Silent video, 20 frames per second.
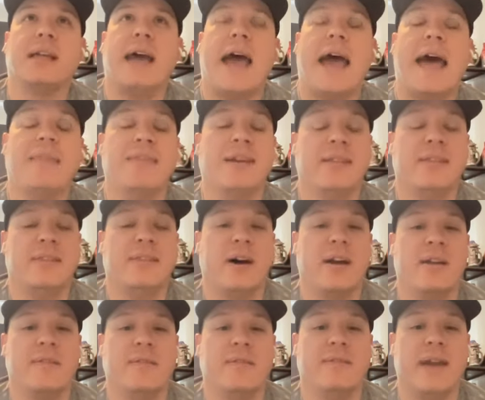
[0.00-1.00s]
had the
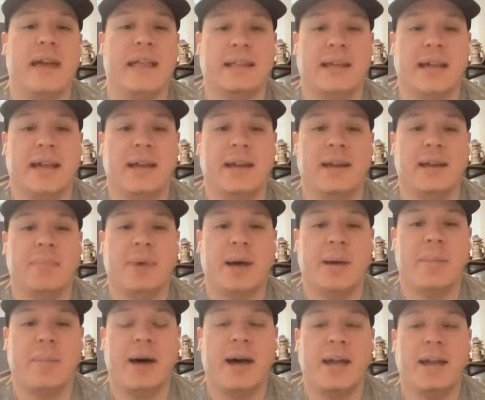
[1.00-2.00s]
thought of Atlanta in my
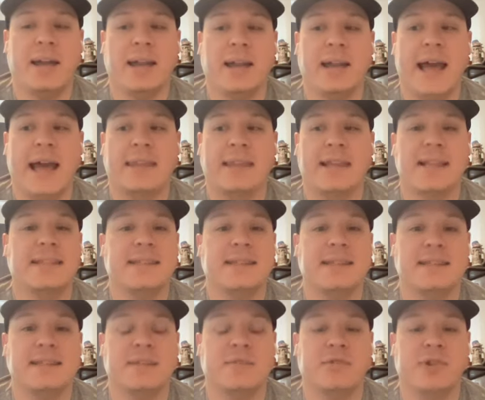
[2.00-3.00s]
mind and had that
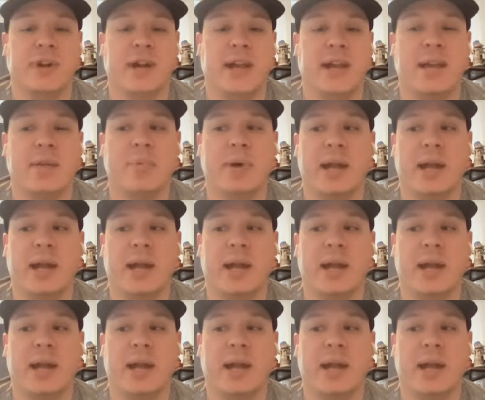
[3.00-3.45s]
sense of dread.